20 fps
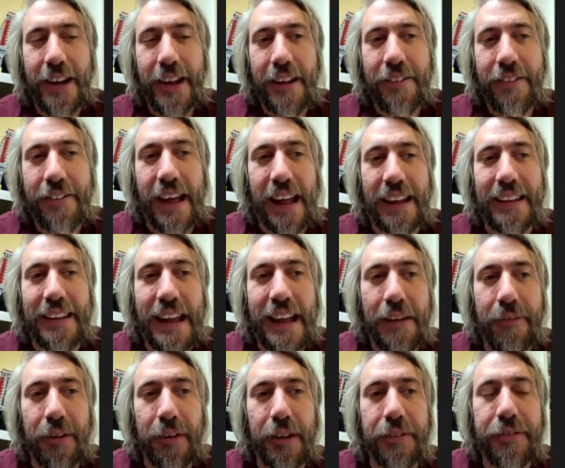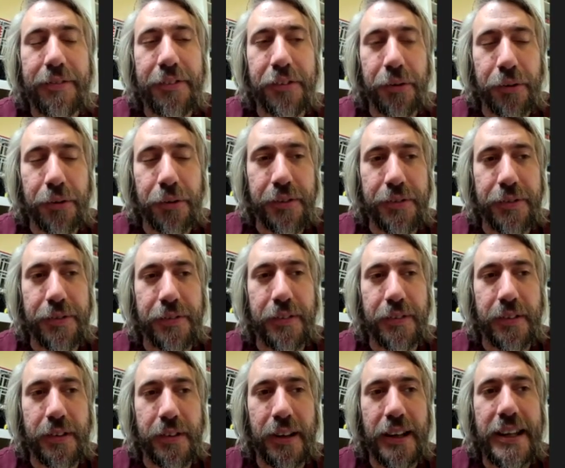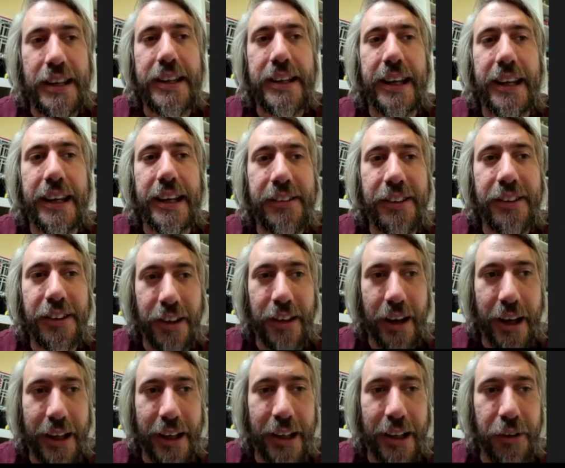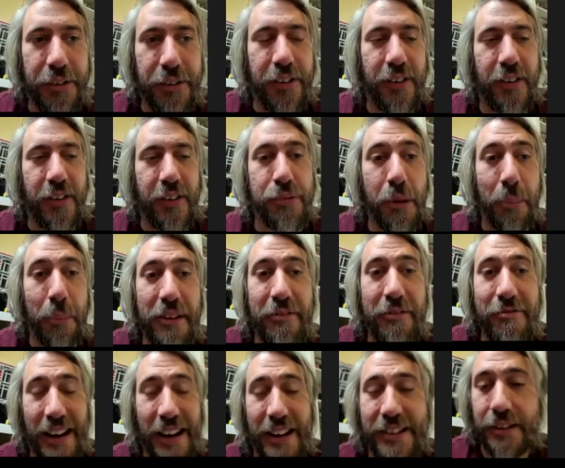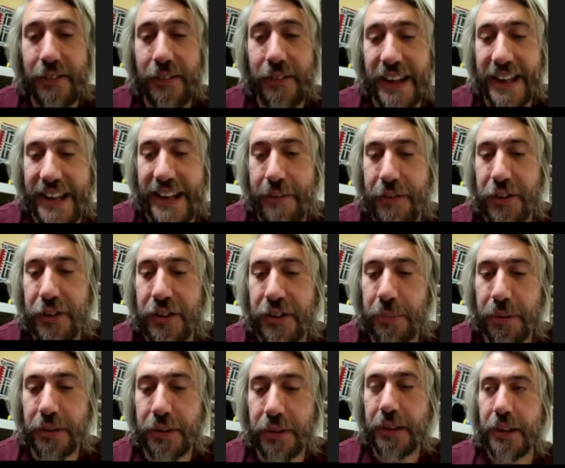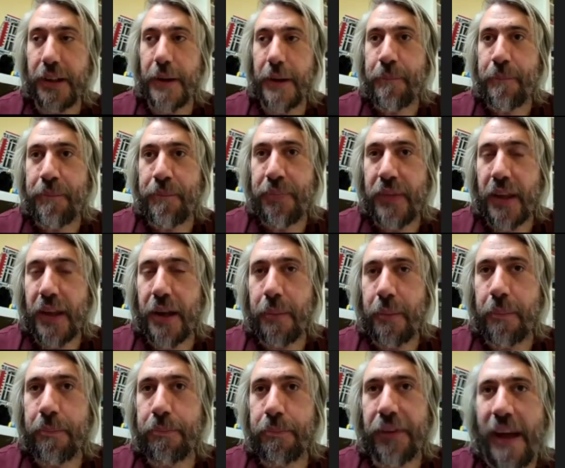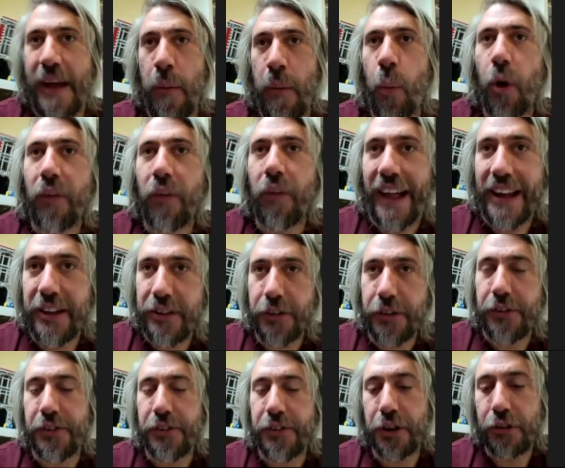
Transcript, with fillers: that level of sort of leaning into your diagnosis is probably relatively inevitable but then what that does to your